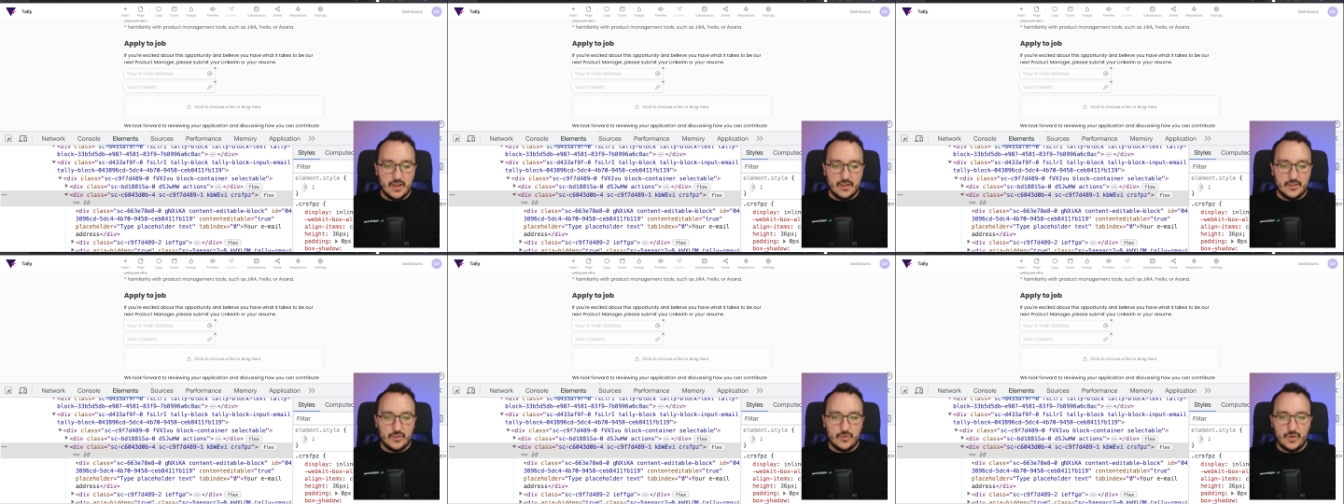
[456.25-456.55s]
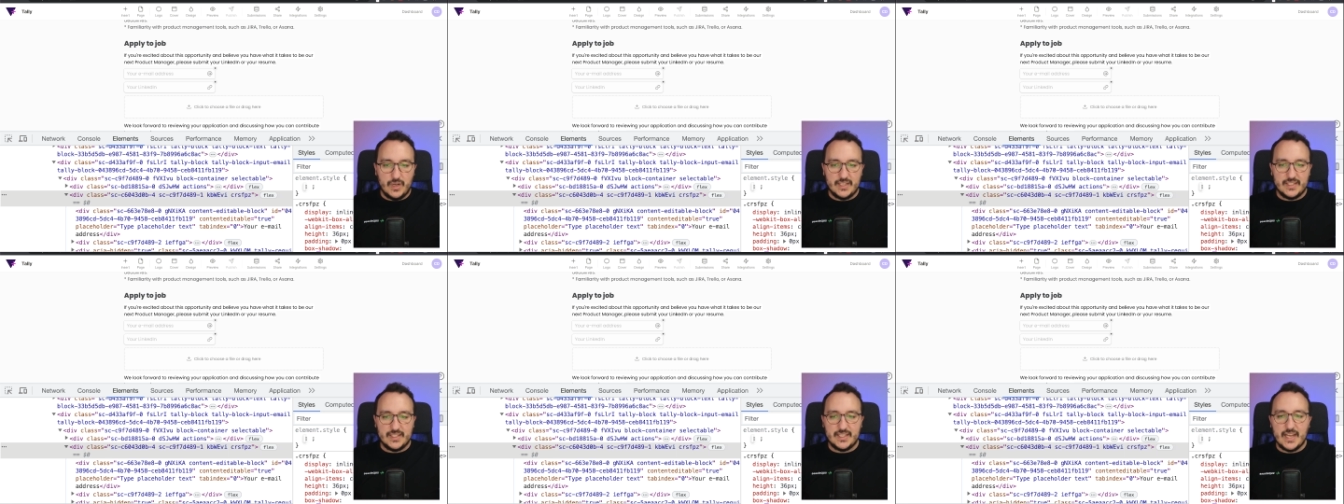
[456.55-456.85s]
So
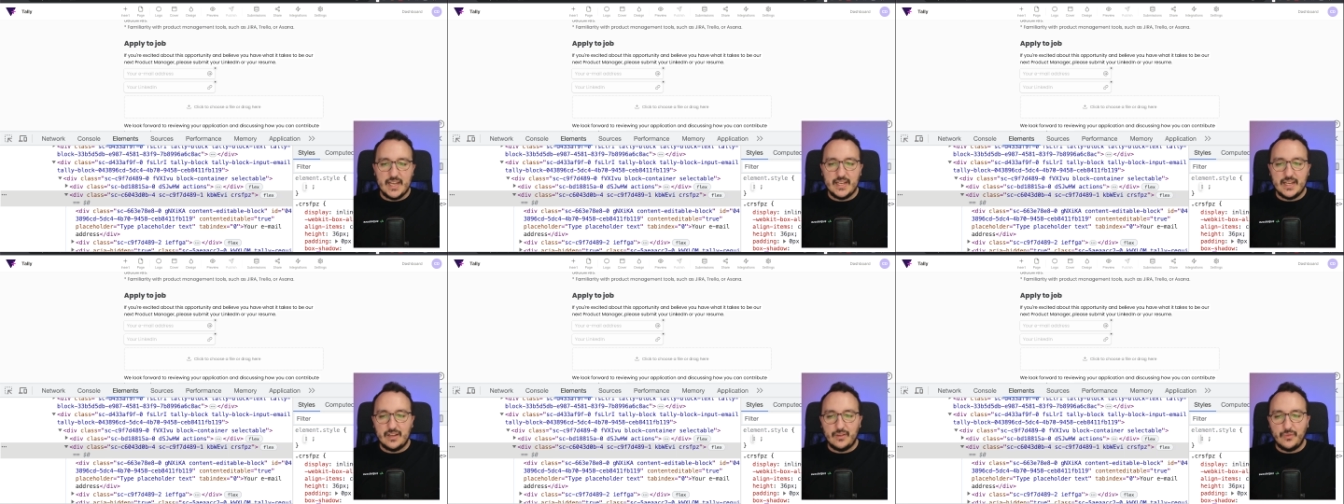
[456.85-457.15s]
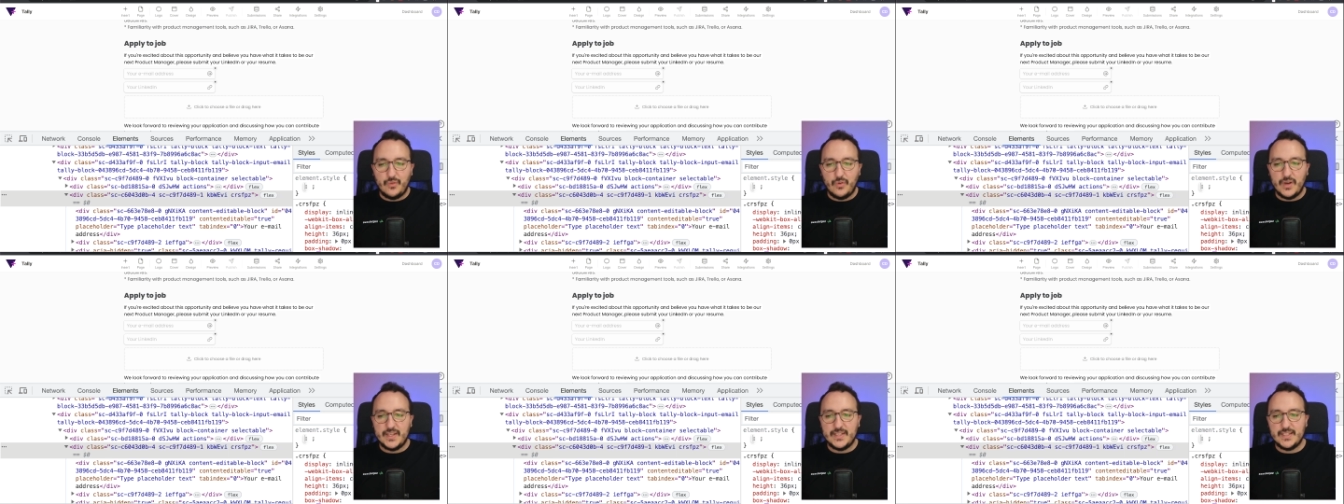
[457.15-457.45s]
let's say that,
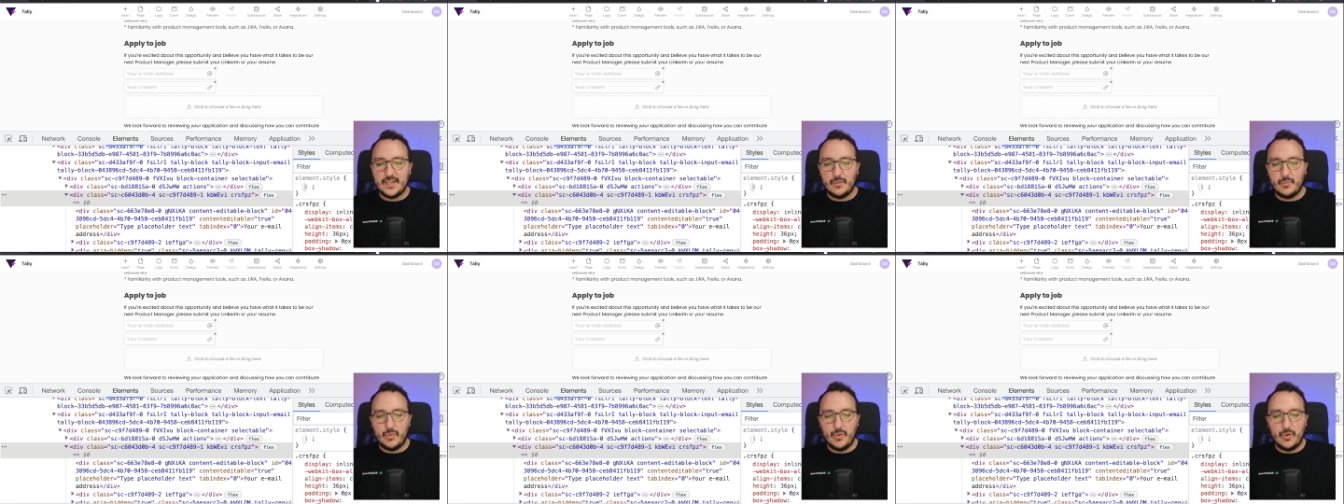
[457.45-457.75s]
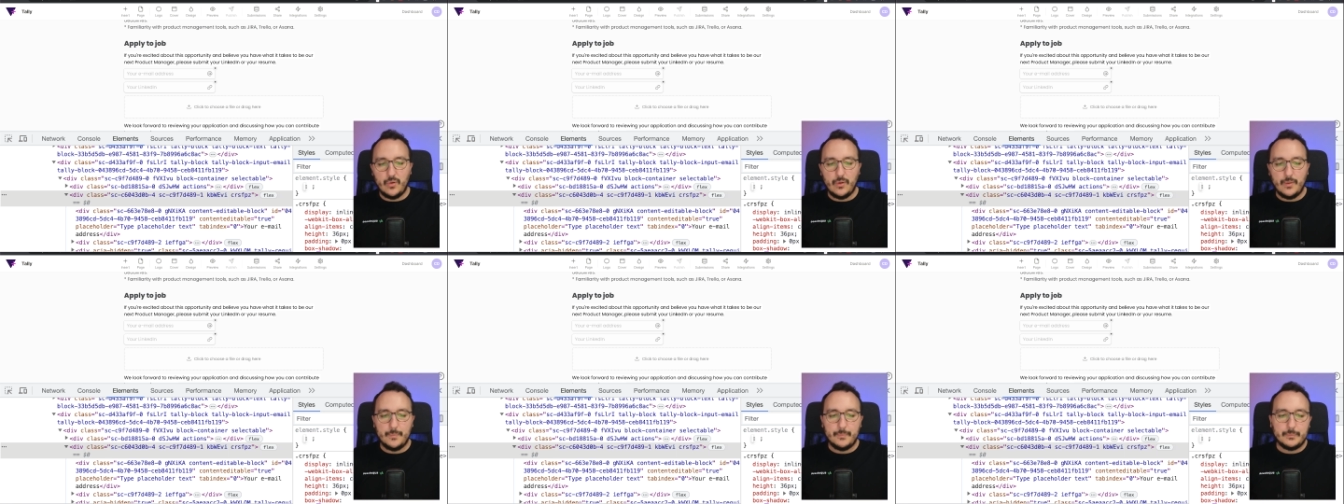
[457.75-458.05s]
for
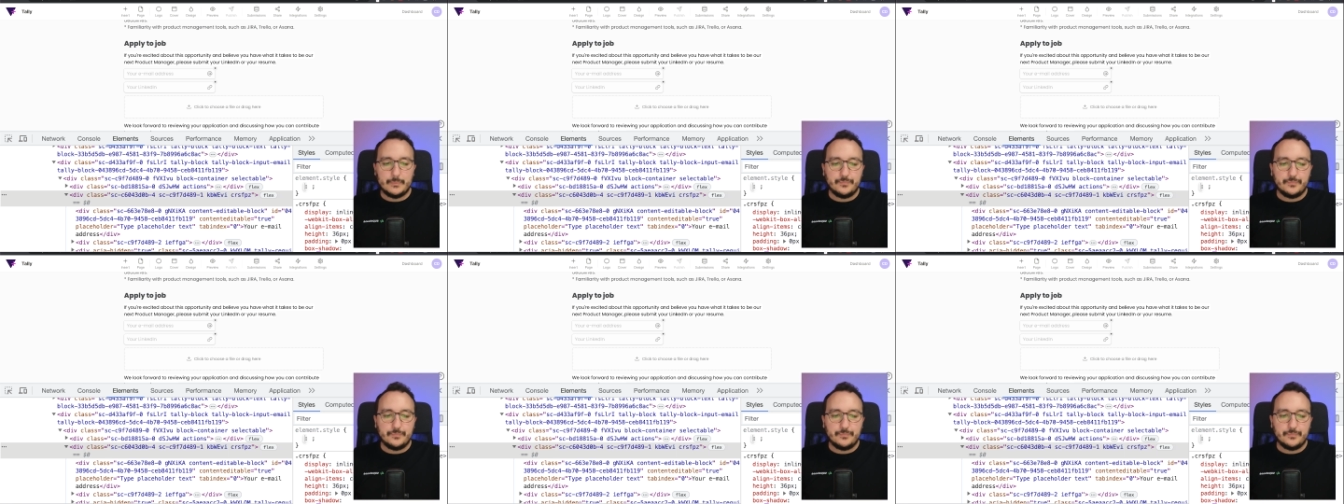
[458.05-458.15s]
example,